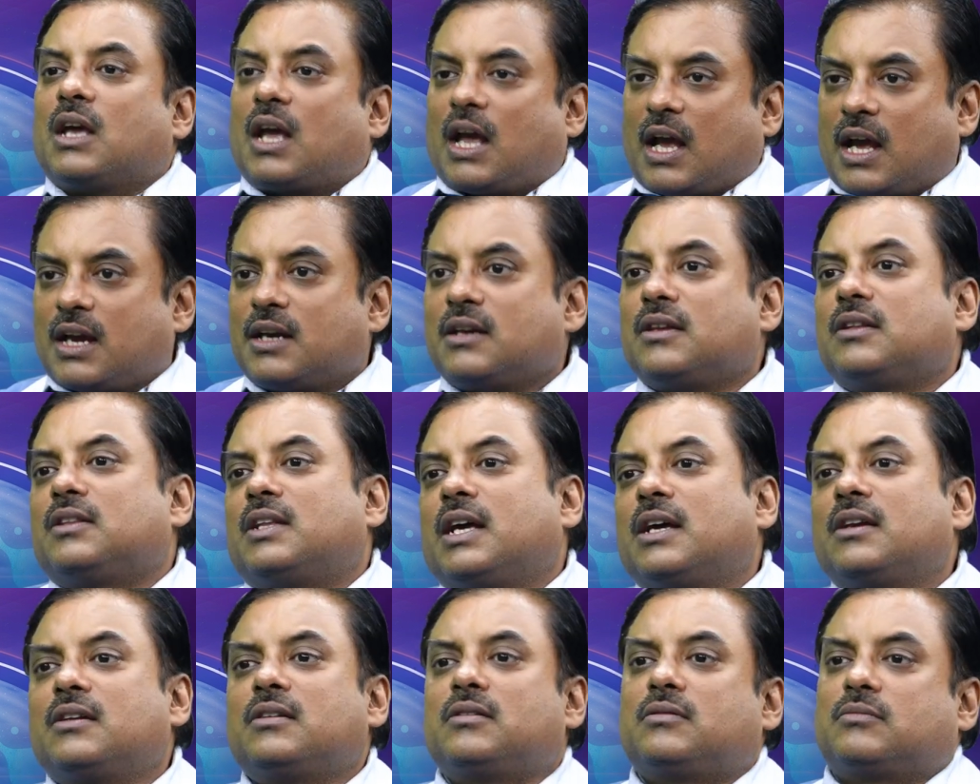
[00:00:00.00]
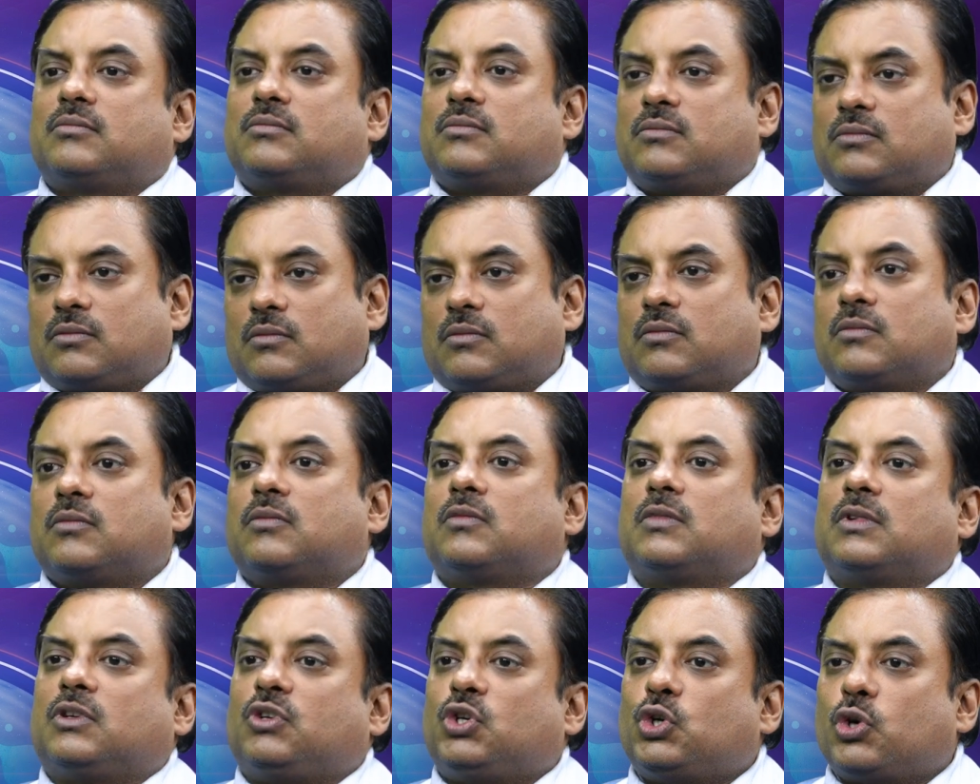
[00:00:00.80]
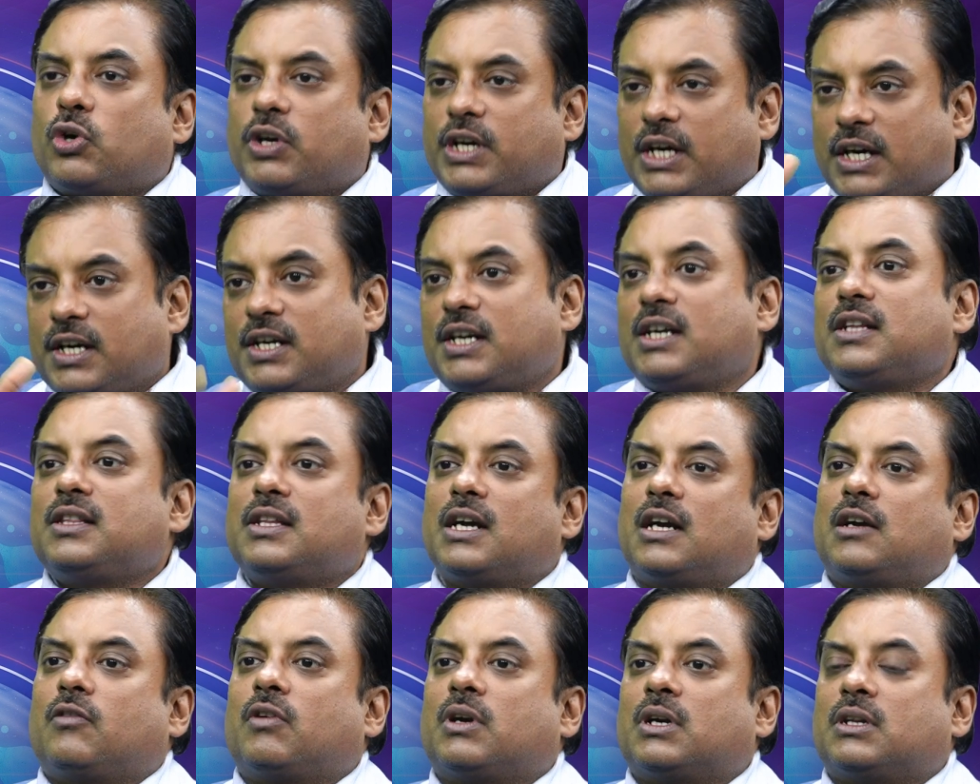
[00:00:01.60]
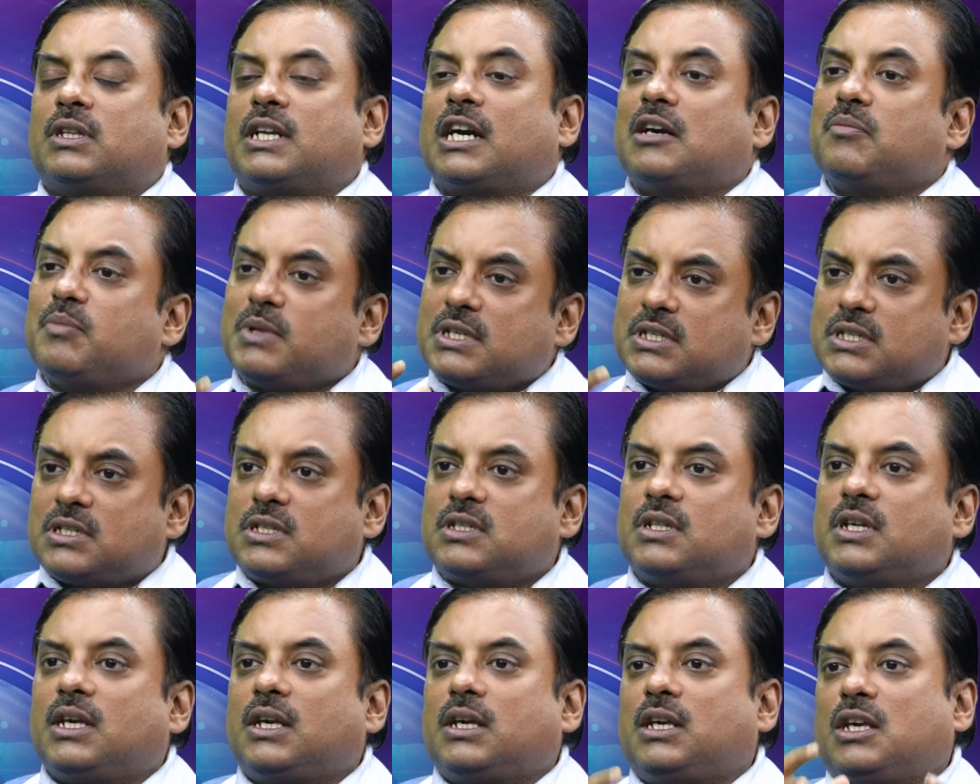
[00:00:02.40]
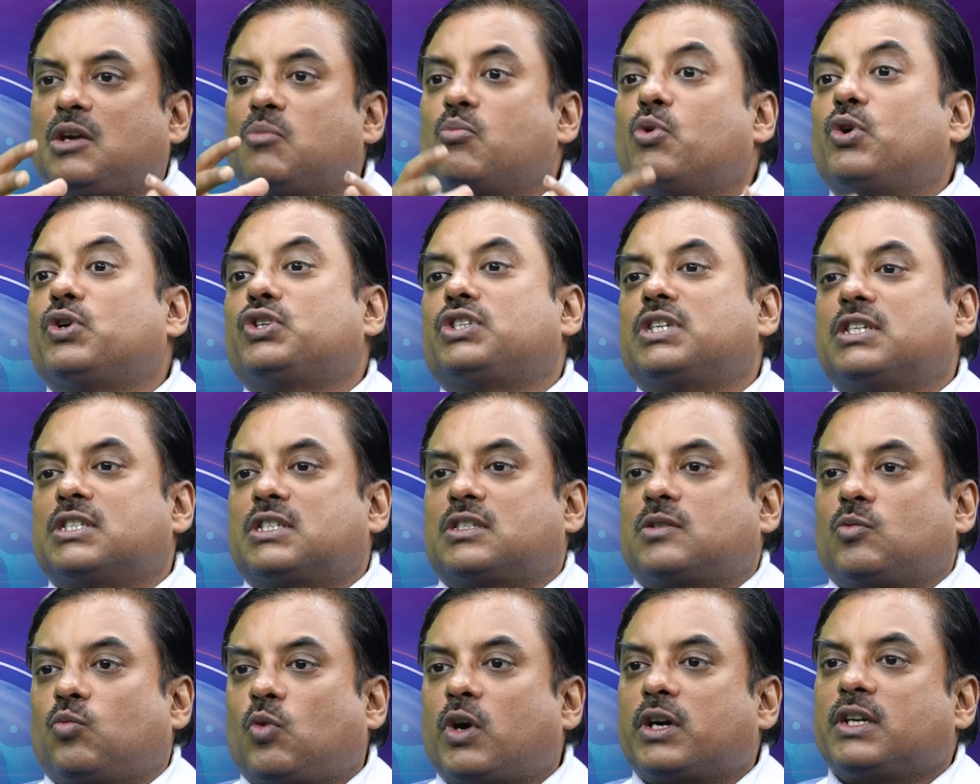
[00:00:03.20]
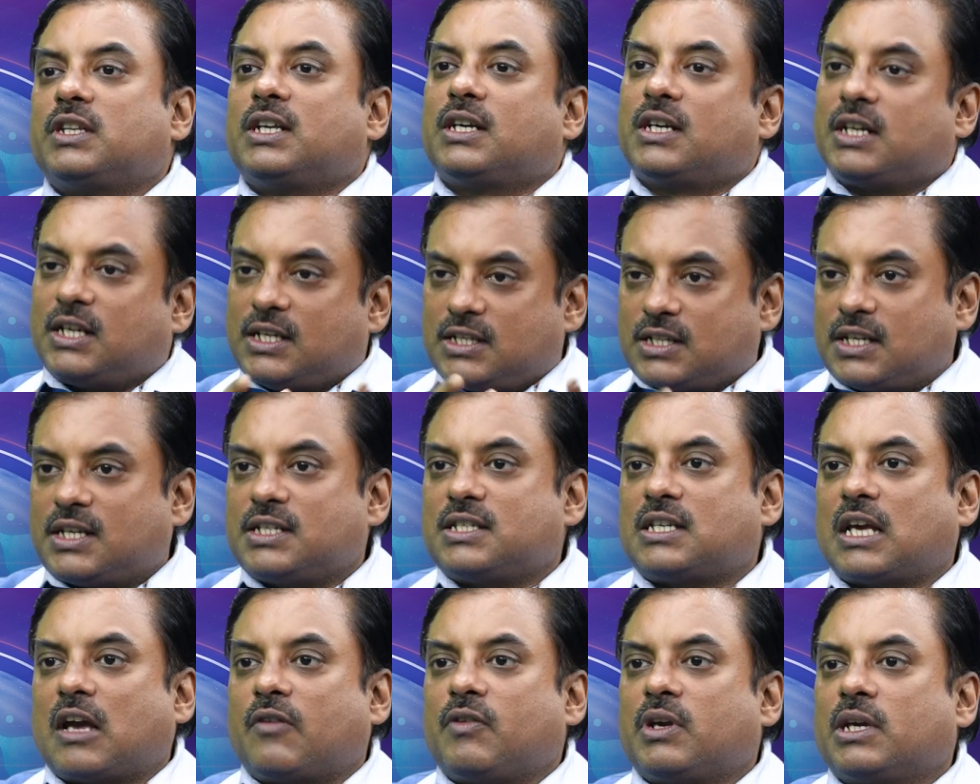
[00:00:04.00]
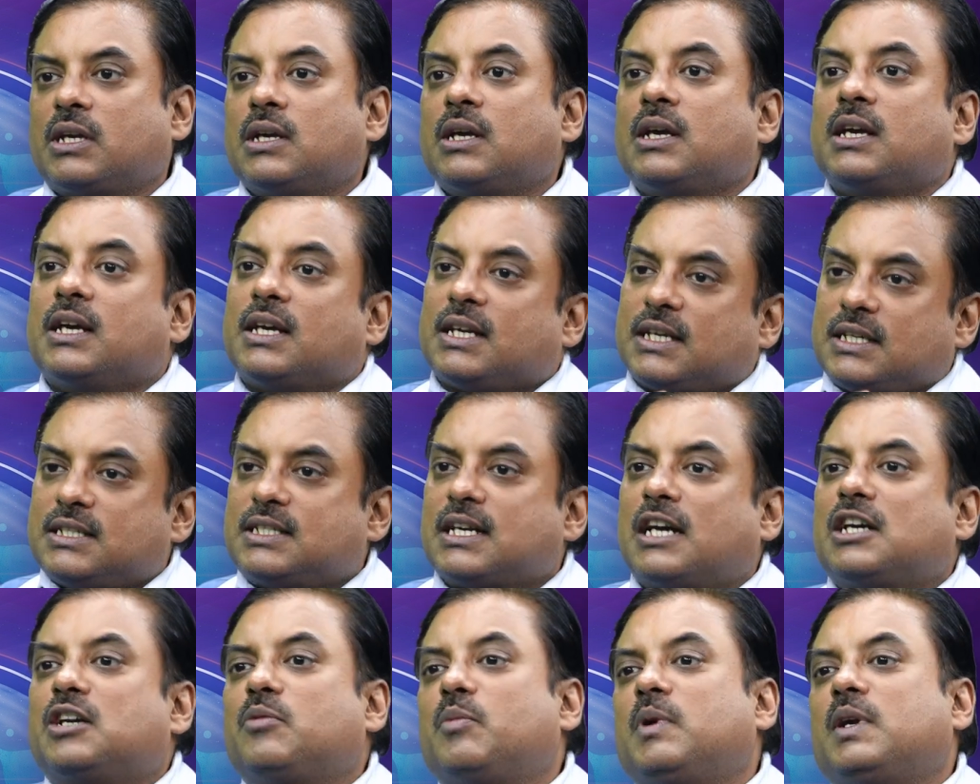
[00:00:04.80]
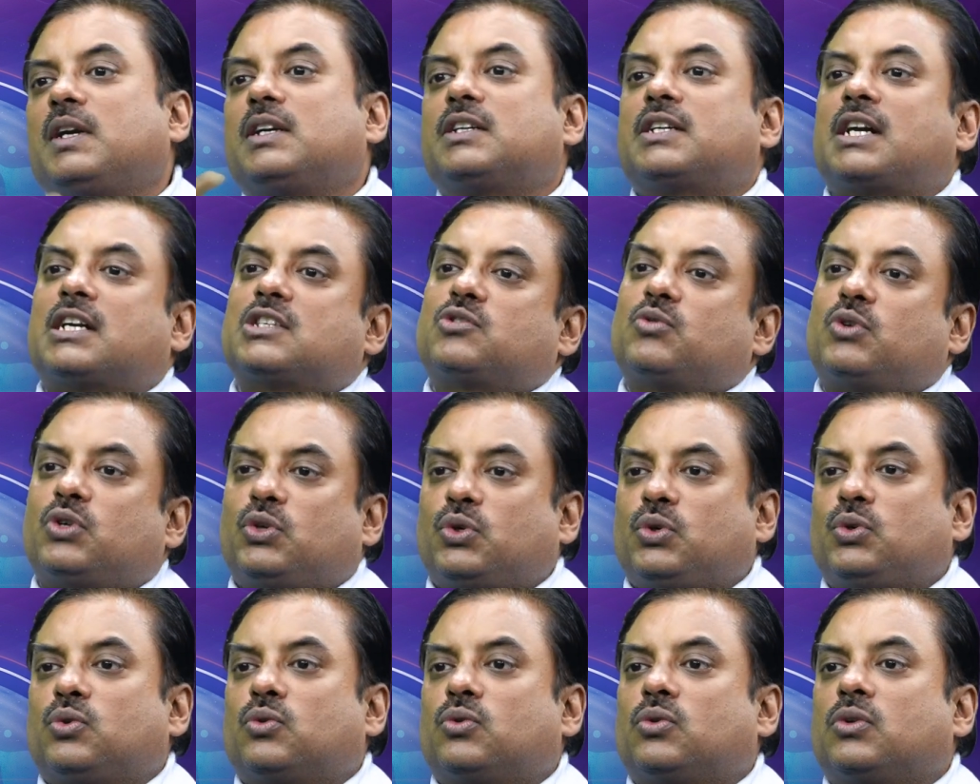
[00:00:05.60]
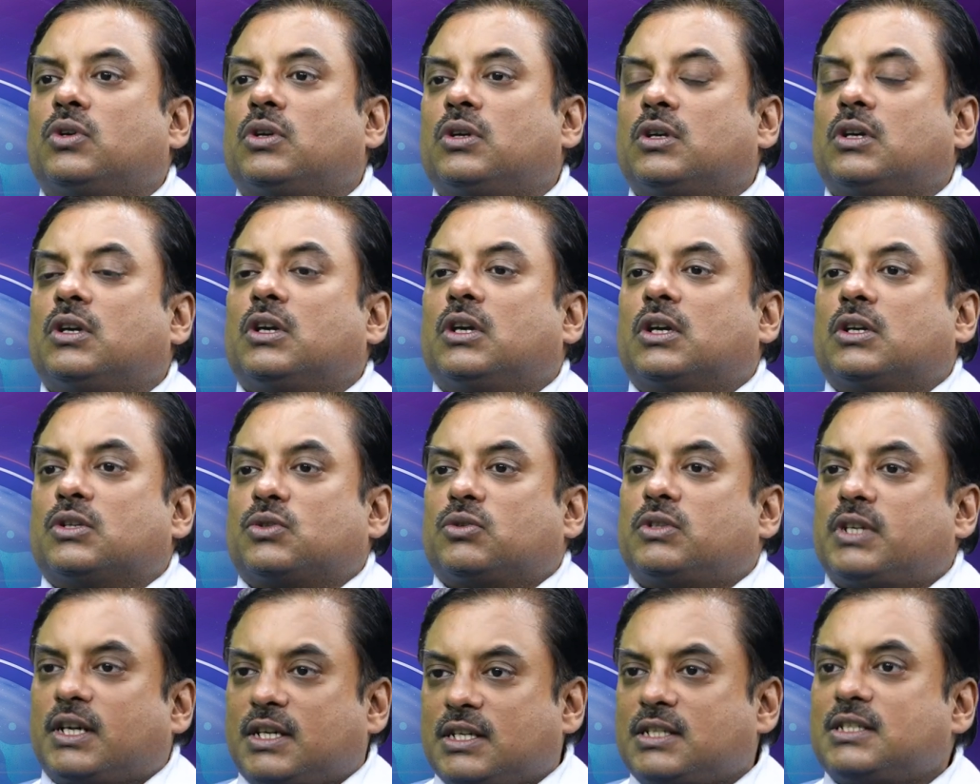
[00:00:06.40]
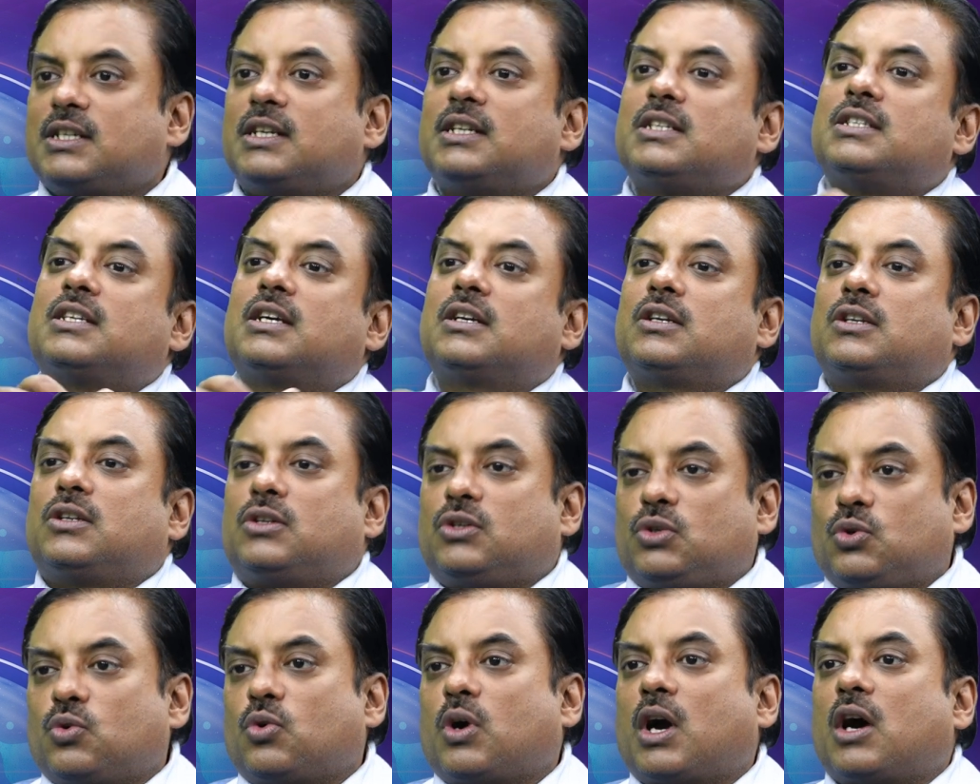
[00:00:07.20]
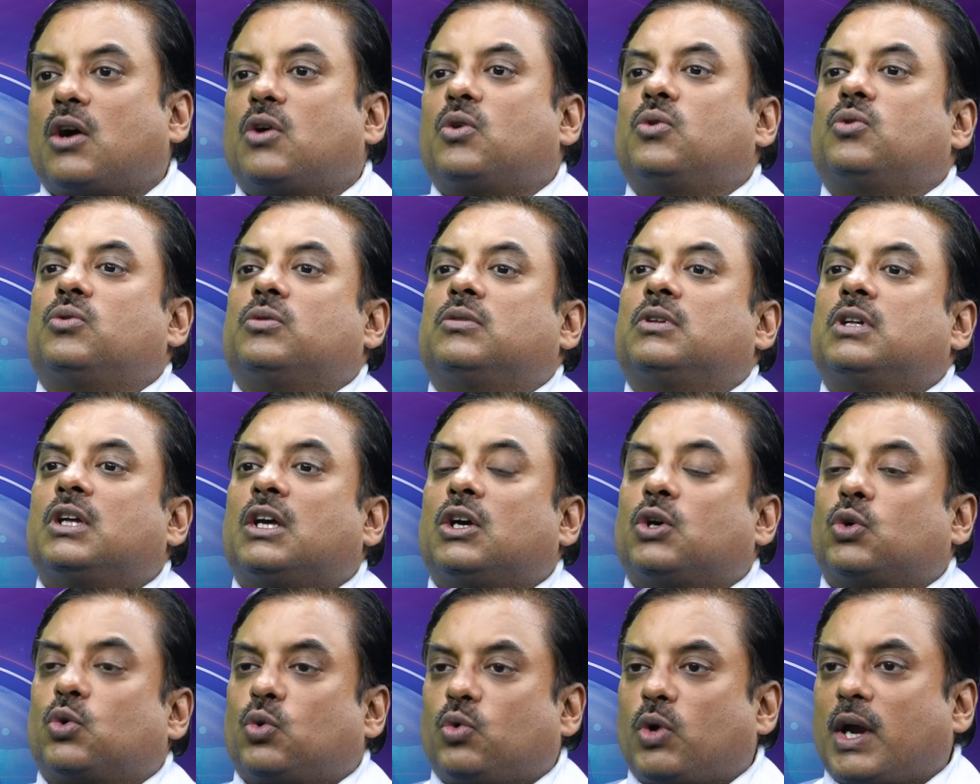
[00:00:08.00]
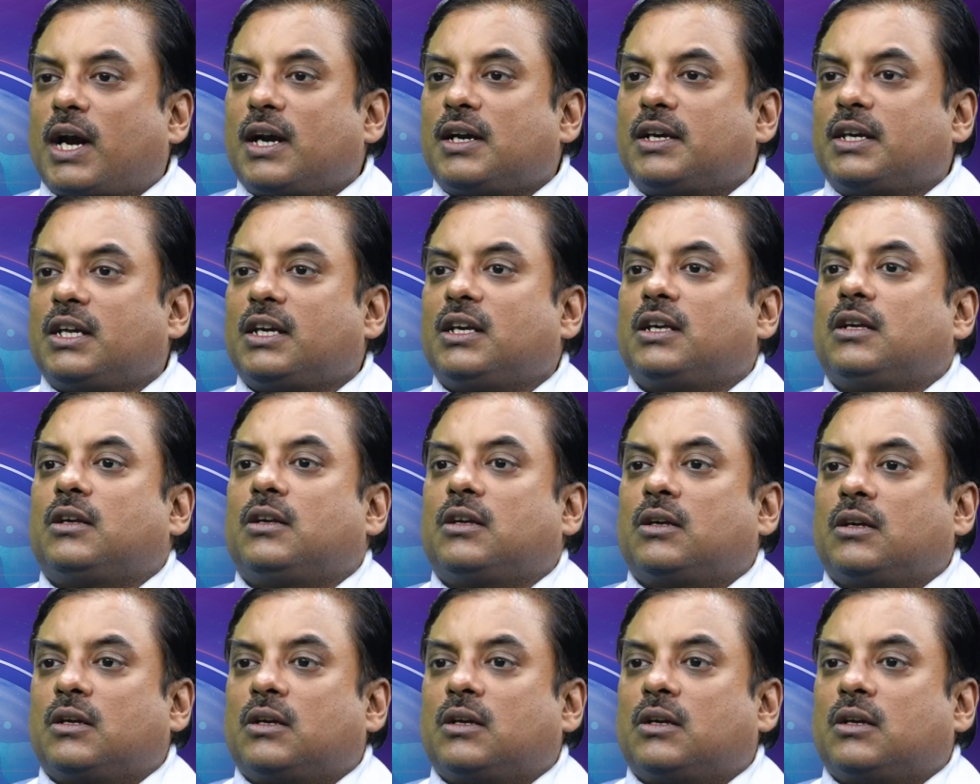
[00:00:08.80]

and then you are eating that one, that means the emotions what the creature is having is ultimately transferred to you. So that is the reason you have cruelty.